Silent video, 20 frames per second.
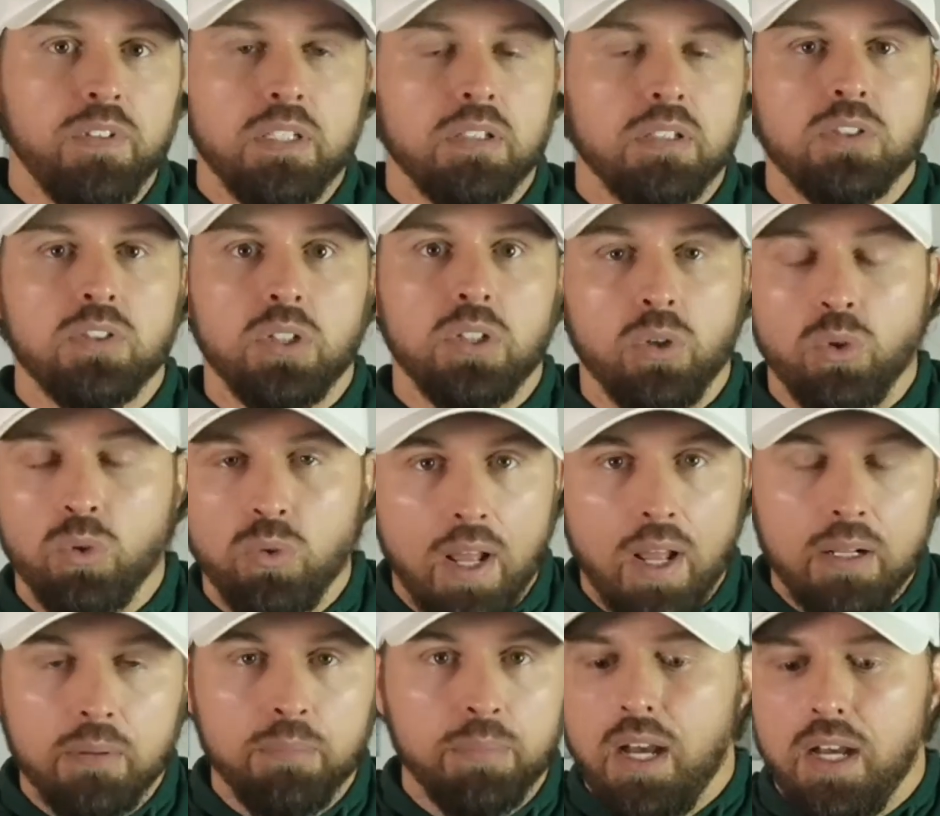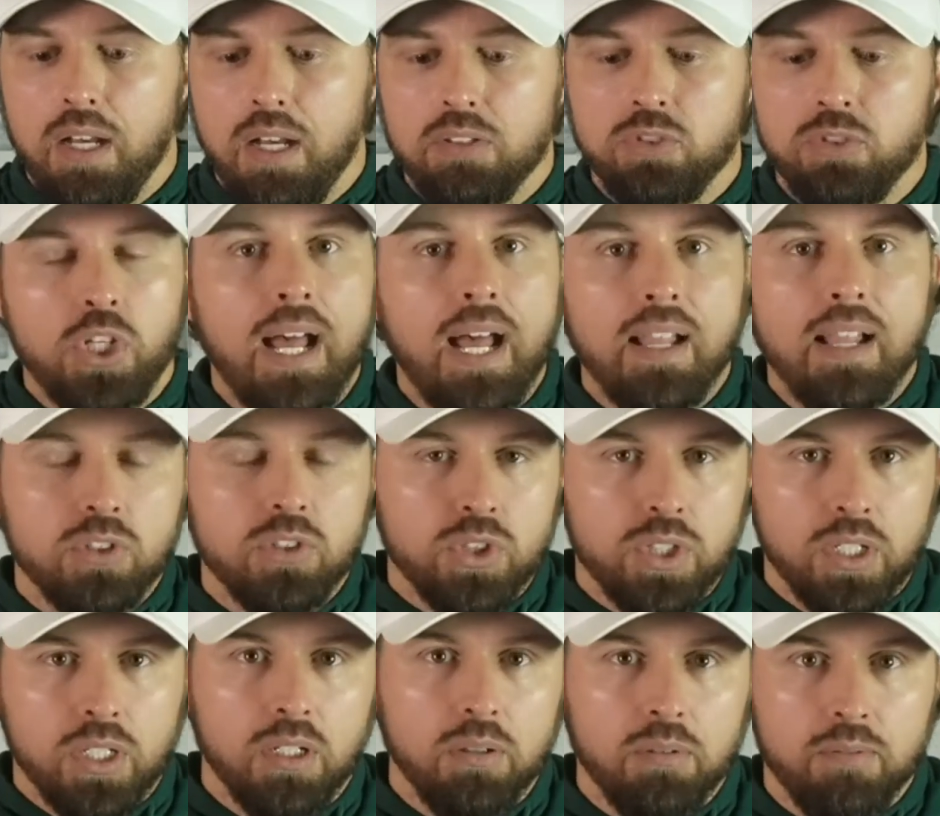such an incredibly
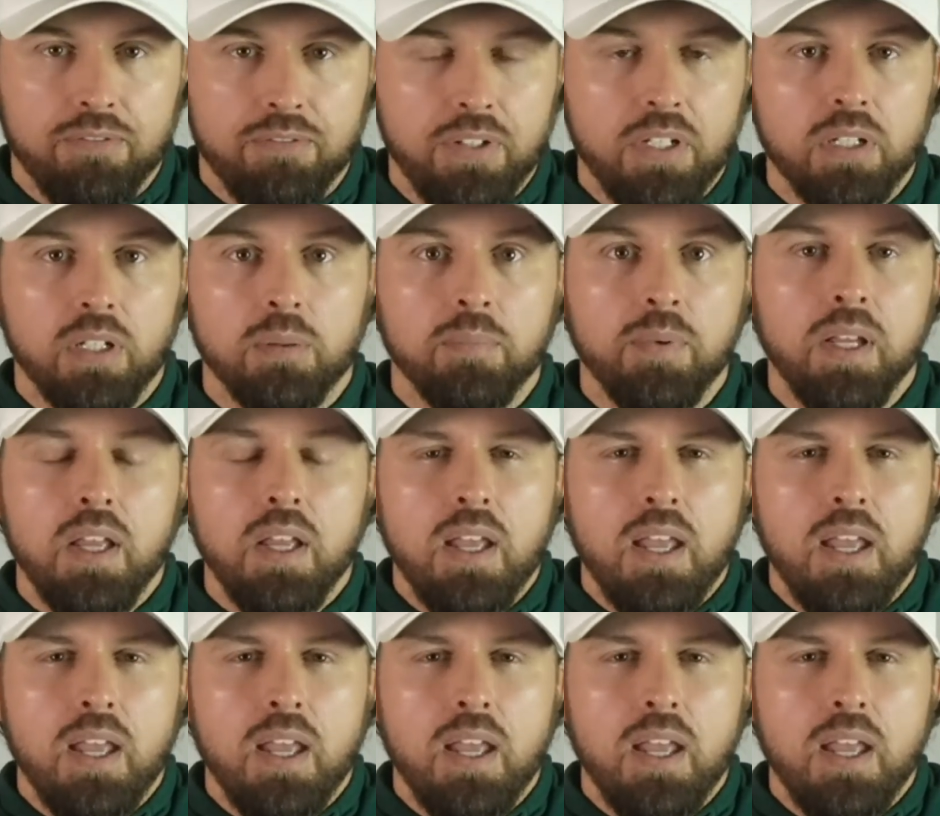challenging film,